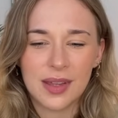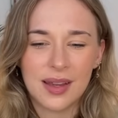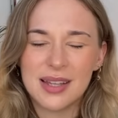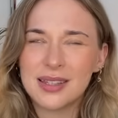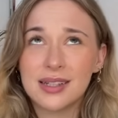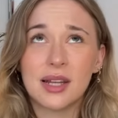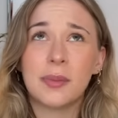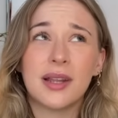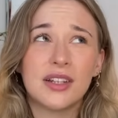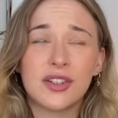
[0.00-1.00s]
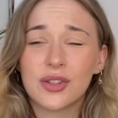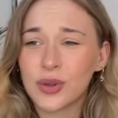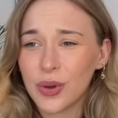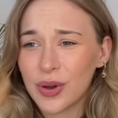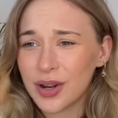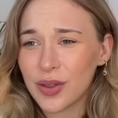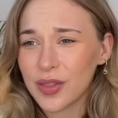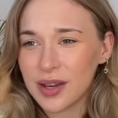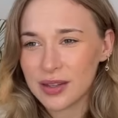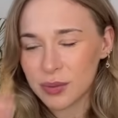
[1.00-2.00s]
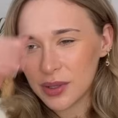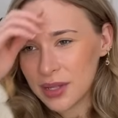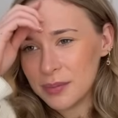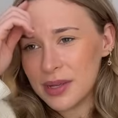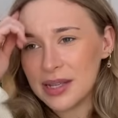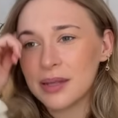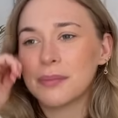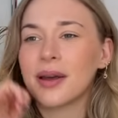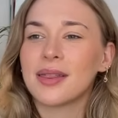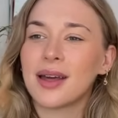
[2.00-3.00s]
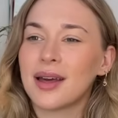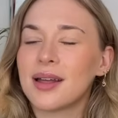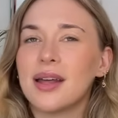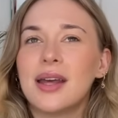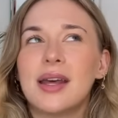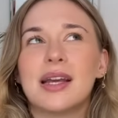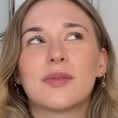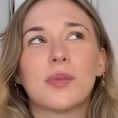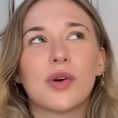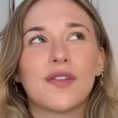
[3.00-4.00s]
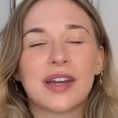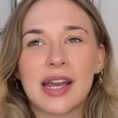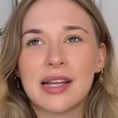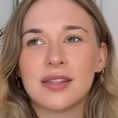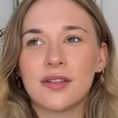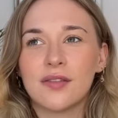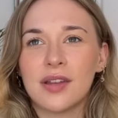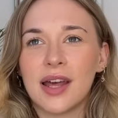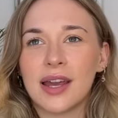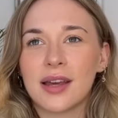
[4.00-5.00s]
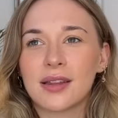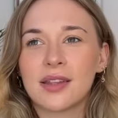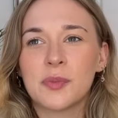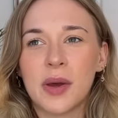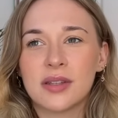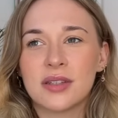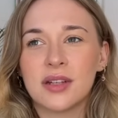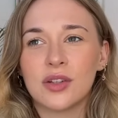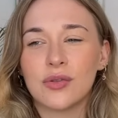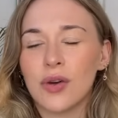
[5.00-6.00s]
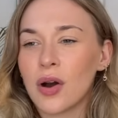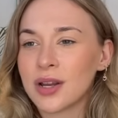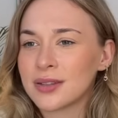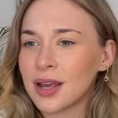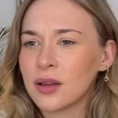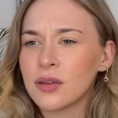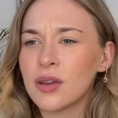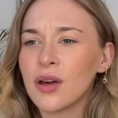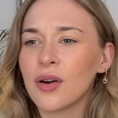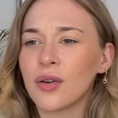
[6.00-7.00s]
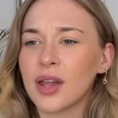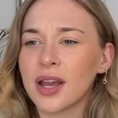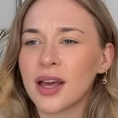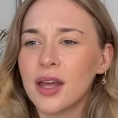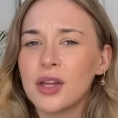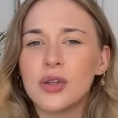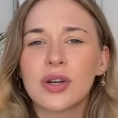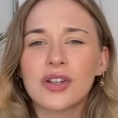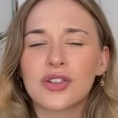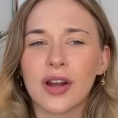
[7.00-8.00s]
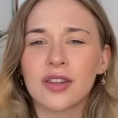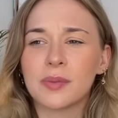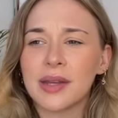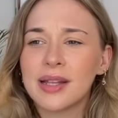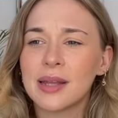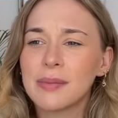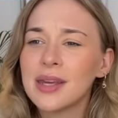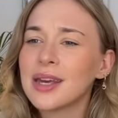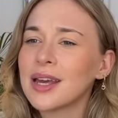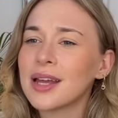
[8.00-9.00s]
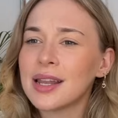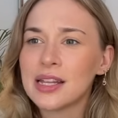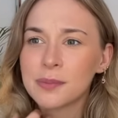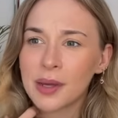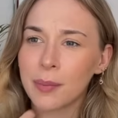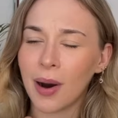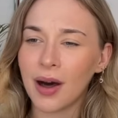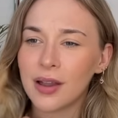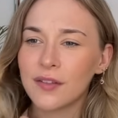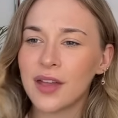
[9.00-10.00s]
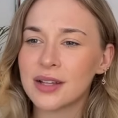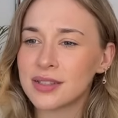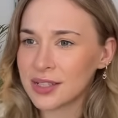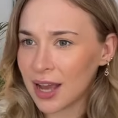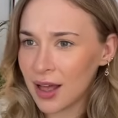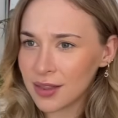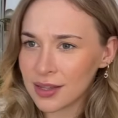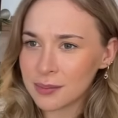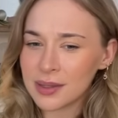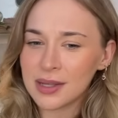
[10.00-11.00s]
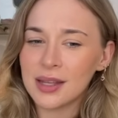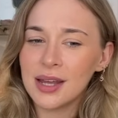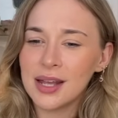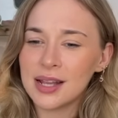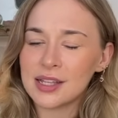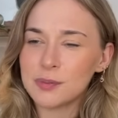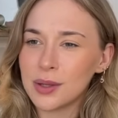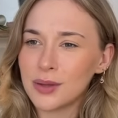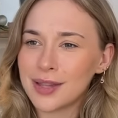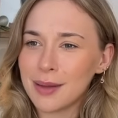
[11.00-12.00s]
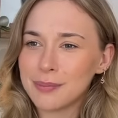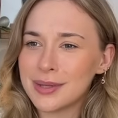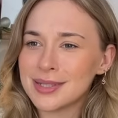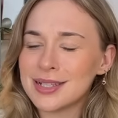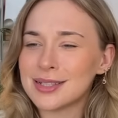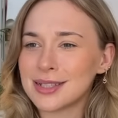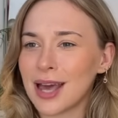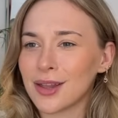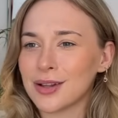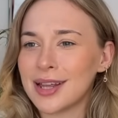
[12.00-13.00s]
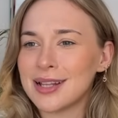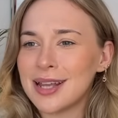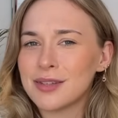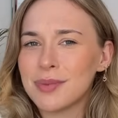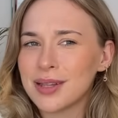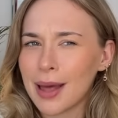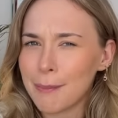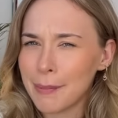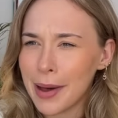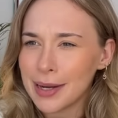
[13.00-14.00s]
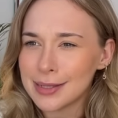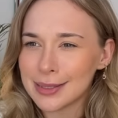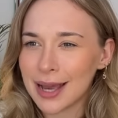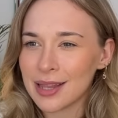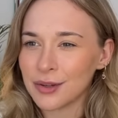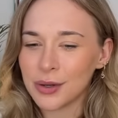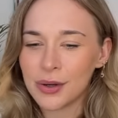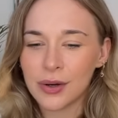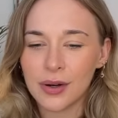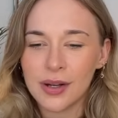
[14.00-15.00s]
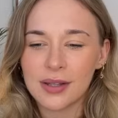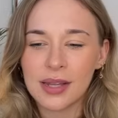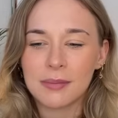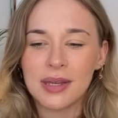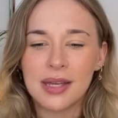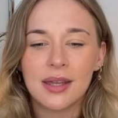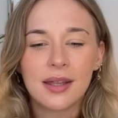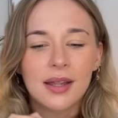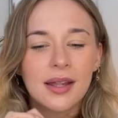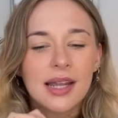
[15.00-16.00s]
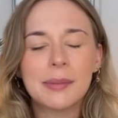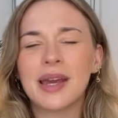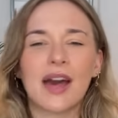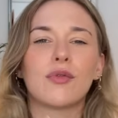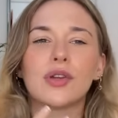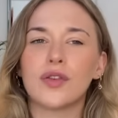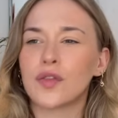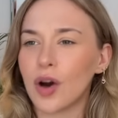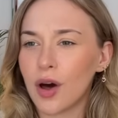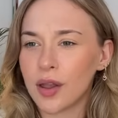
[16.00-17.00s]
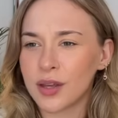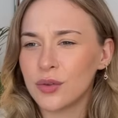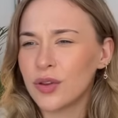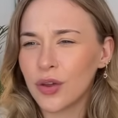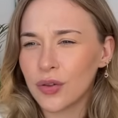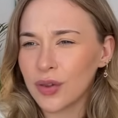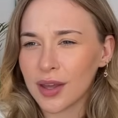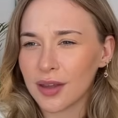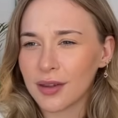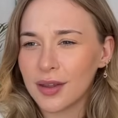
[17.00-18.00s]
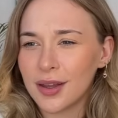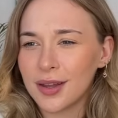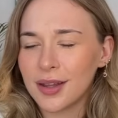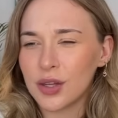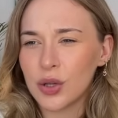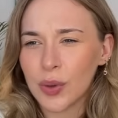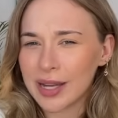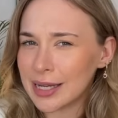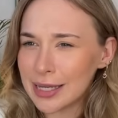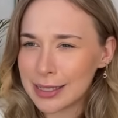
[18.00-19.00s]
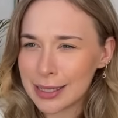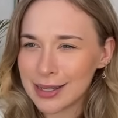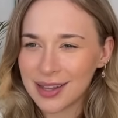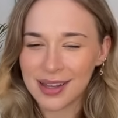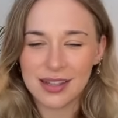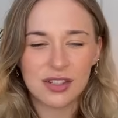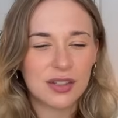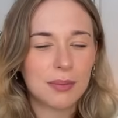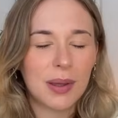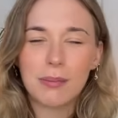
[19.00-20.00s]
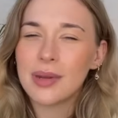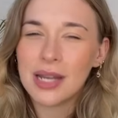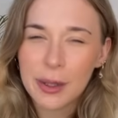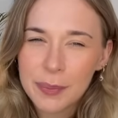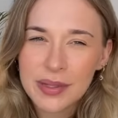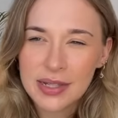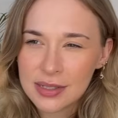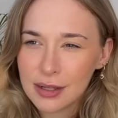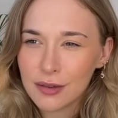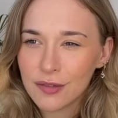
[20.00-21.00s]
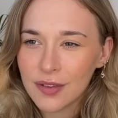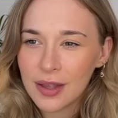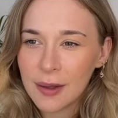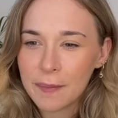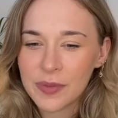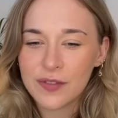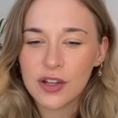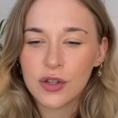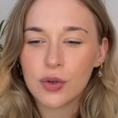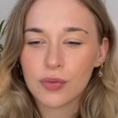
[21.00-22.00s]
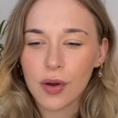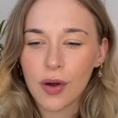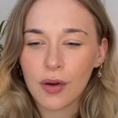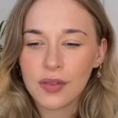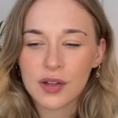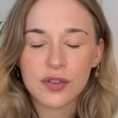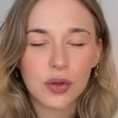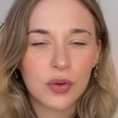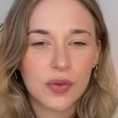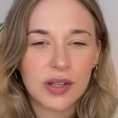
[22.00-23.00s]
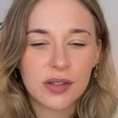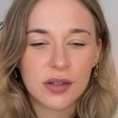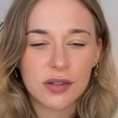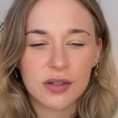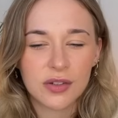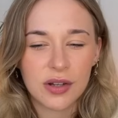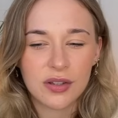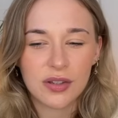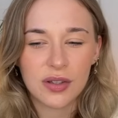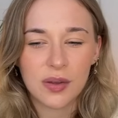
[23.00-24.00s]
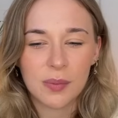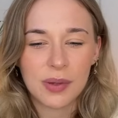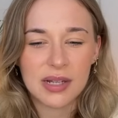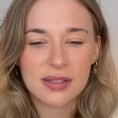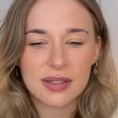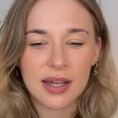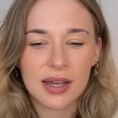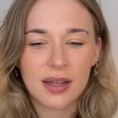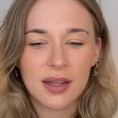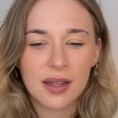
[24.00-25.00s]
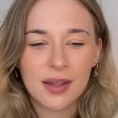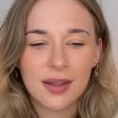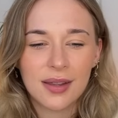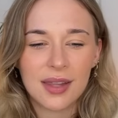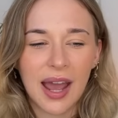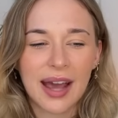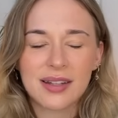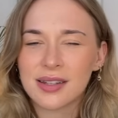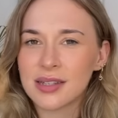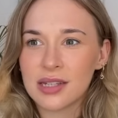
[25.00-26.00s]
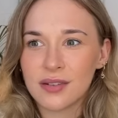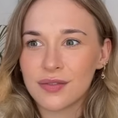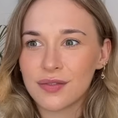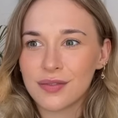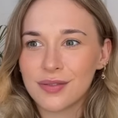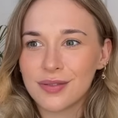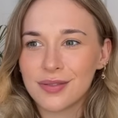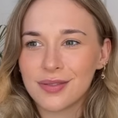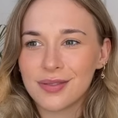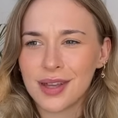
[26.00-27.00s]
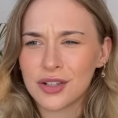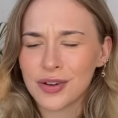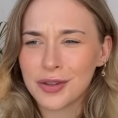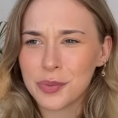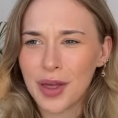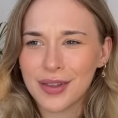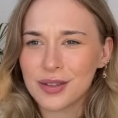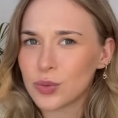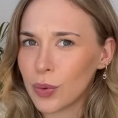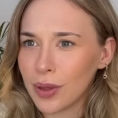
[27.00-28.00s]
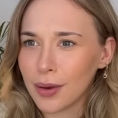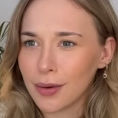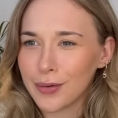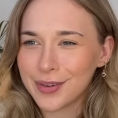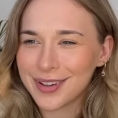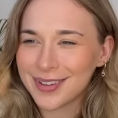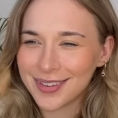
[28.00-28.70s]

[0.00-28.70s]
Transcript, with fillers: is it double-edged sword? I don't think that's what they're meaning by that. It's more of a case of, like, this person's done you wrong, and it's like, no, like, you can trust me, let me in, let's be a part of that together, let me, let's build that business together, let, let's make that money together, or, or let me, let me have what you've got, like, you know, like, you know, I need it. Like, it's just a bit manipulative. They've done you wrong. They've shown you reason not to trust you. But it's like they're acting as if they're trustworthy. It's weird.